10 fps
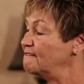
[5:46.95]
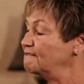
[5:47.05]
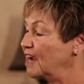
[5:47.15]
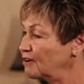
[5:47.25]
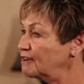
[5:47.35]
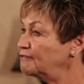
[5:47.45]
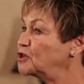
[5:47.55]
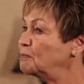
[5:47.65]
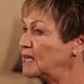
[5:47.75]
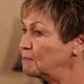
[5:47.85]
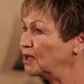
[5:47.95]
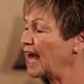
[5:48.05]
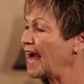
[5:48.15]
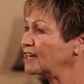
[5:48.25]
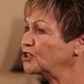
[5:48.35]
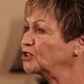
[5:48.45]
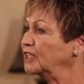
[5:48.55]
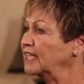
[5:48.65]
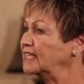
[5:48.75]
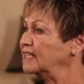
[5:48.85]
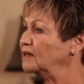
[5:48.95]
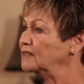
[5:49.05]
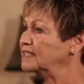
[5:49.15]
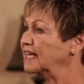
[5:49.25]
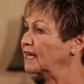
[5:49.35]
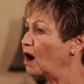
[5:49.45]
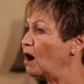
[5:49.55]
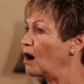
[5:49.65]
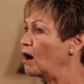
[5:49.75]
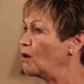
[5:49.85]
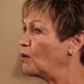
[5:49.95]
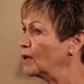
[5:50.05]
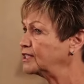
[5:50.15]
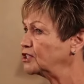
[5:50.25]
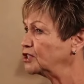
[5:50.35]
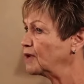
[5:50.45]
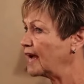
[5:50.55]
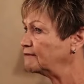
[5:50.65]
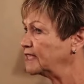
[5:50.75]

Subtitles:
very few people actually said, "Oh, what did you have